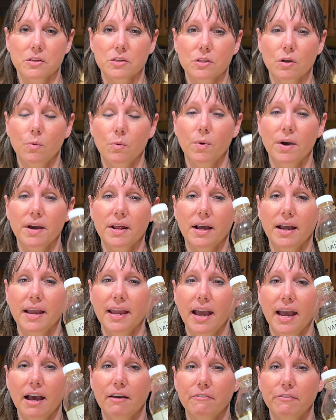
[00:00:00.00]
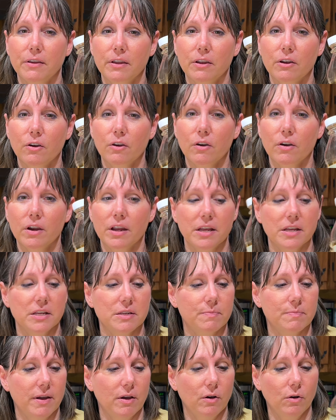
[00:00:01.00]
So what I have here
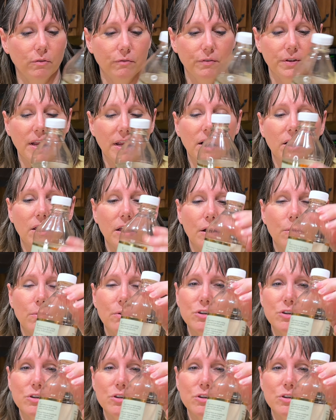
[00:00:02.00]
is my old vanilla.